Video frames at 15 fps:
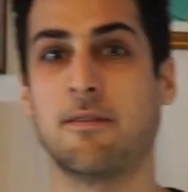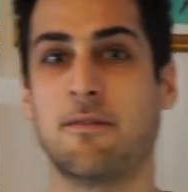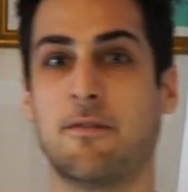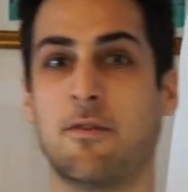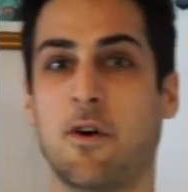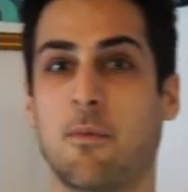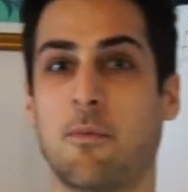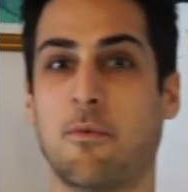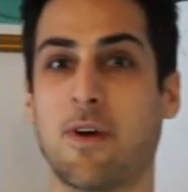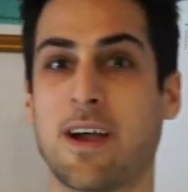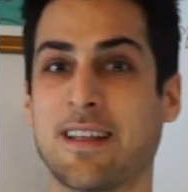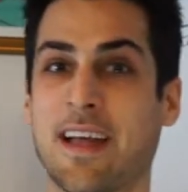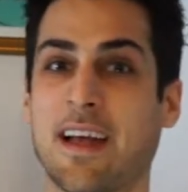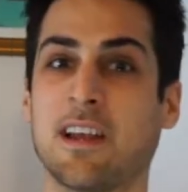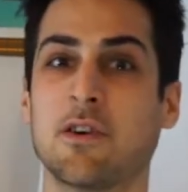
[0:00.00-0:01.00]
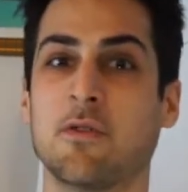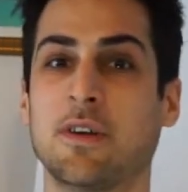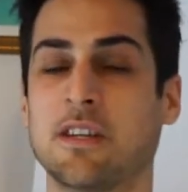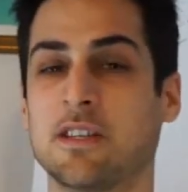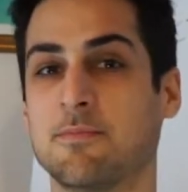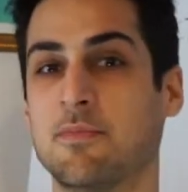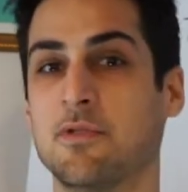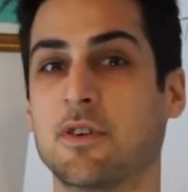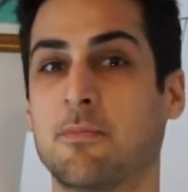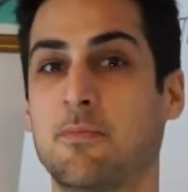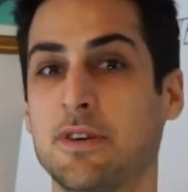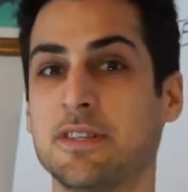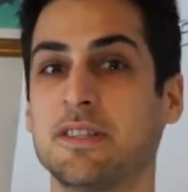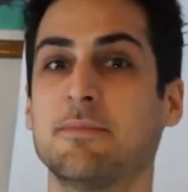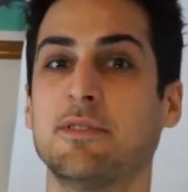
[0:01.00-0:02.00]
from Ray Dalio in his book
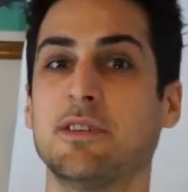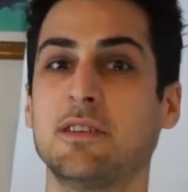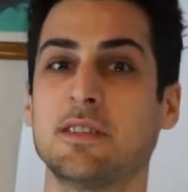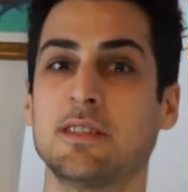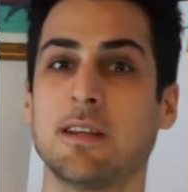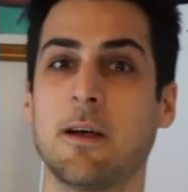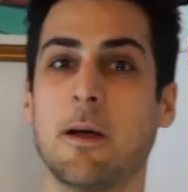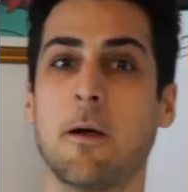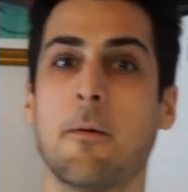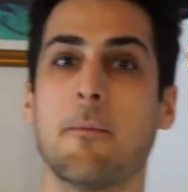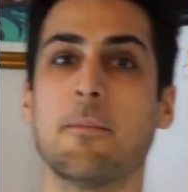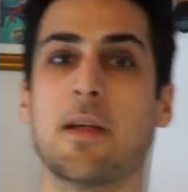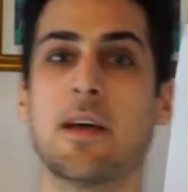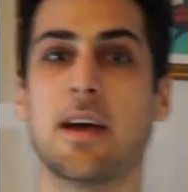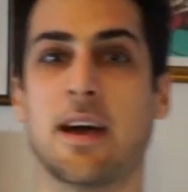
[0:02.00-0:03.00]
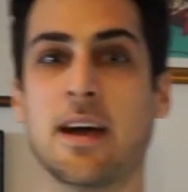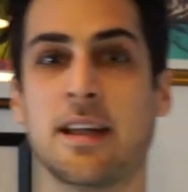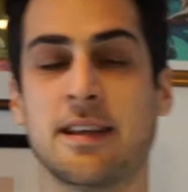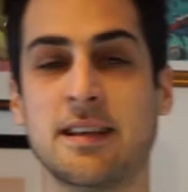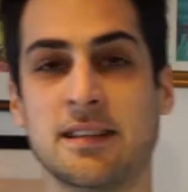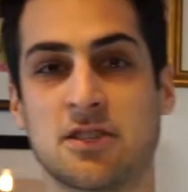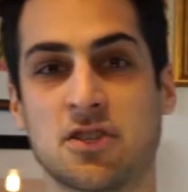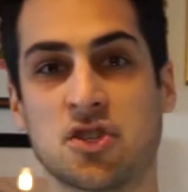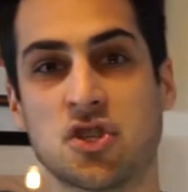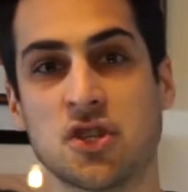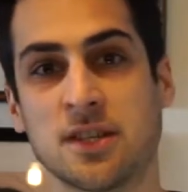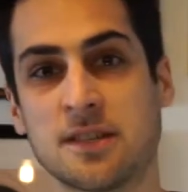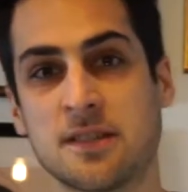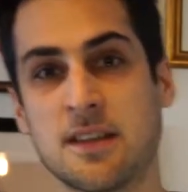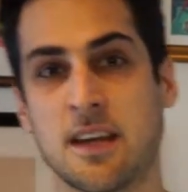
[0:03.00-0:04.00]
Principles. And it's
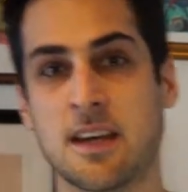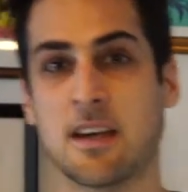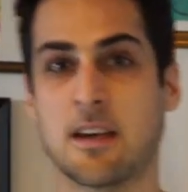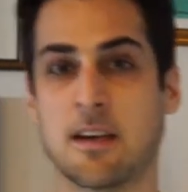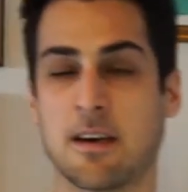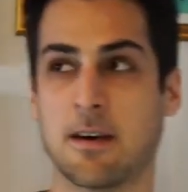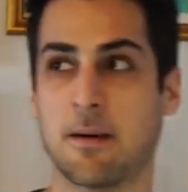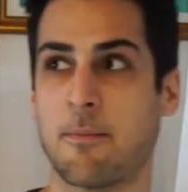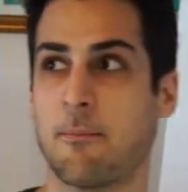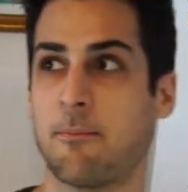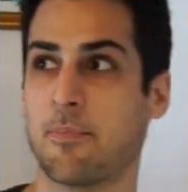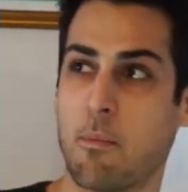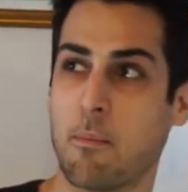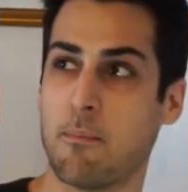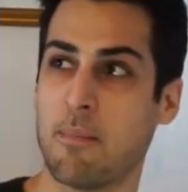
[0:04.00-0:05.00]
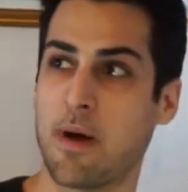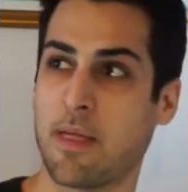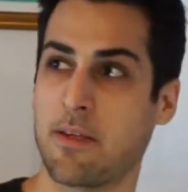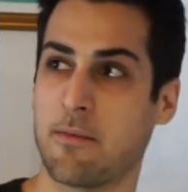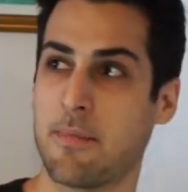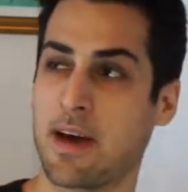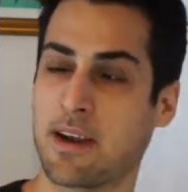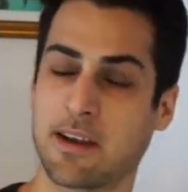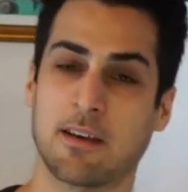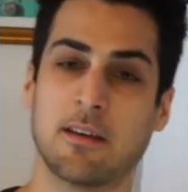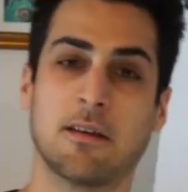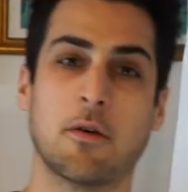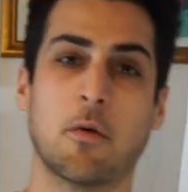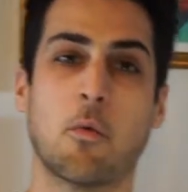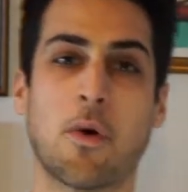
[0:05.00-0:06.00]
just a mathematical
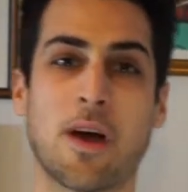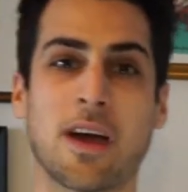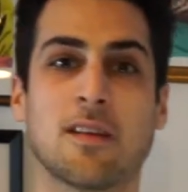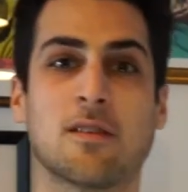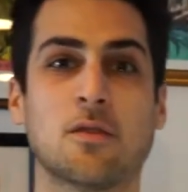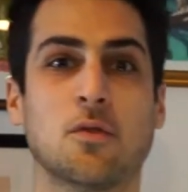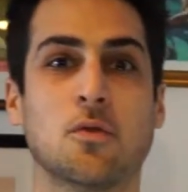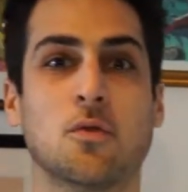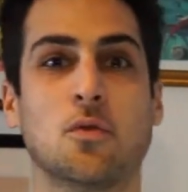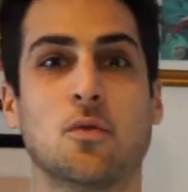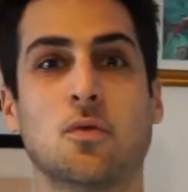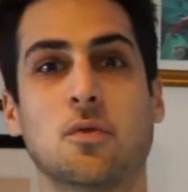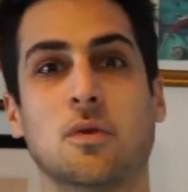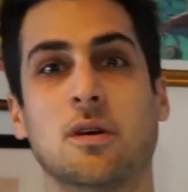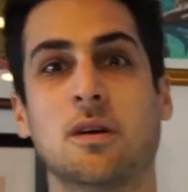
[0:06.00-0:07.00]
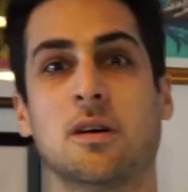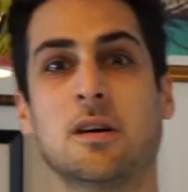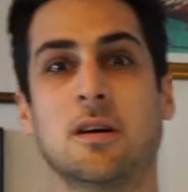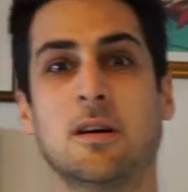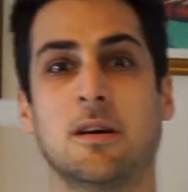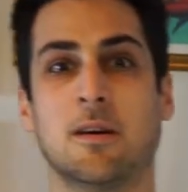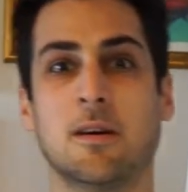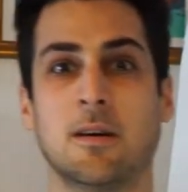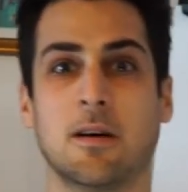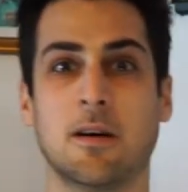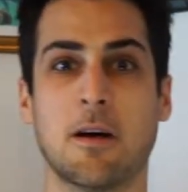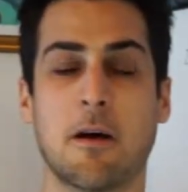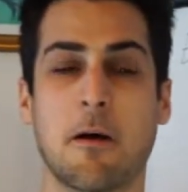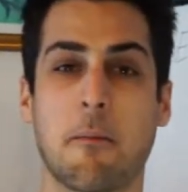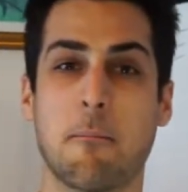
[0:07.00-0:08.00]
way to
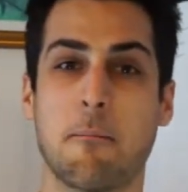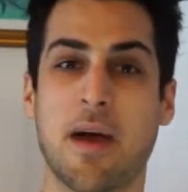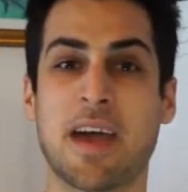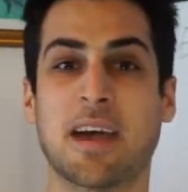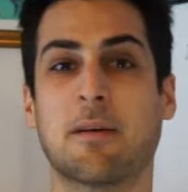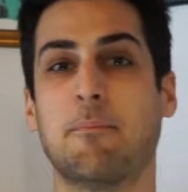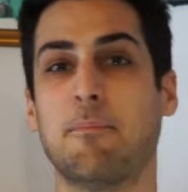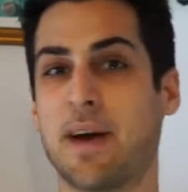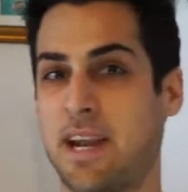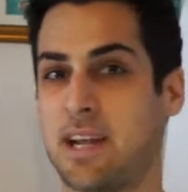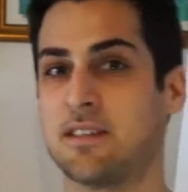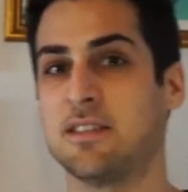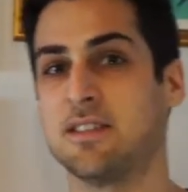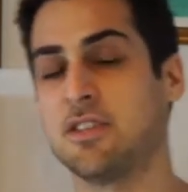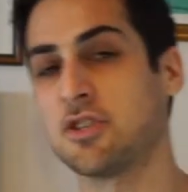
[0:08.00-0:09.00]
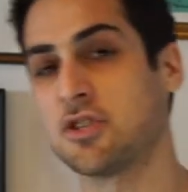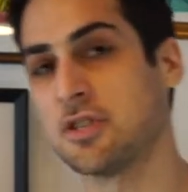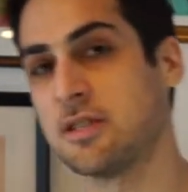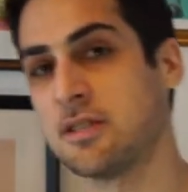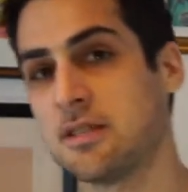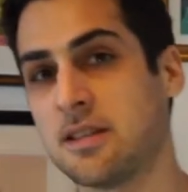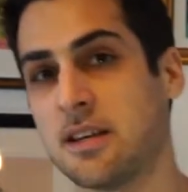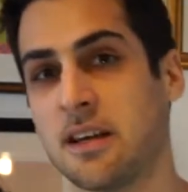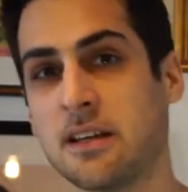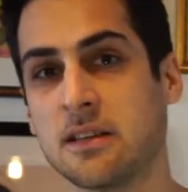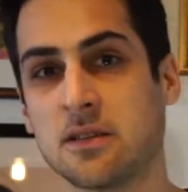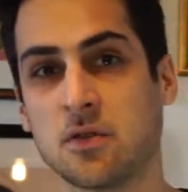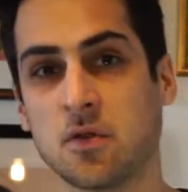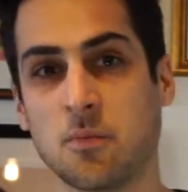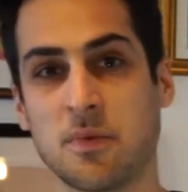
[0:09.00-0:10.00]
make better decisions
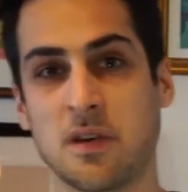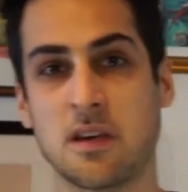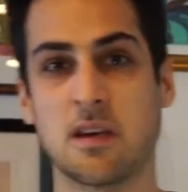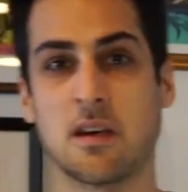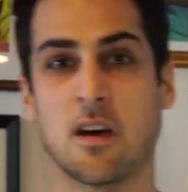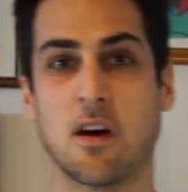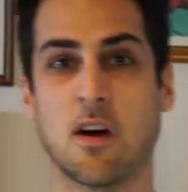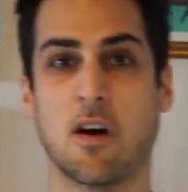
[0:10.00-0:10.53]
and to be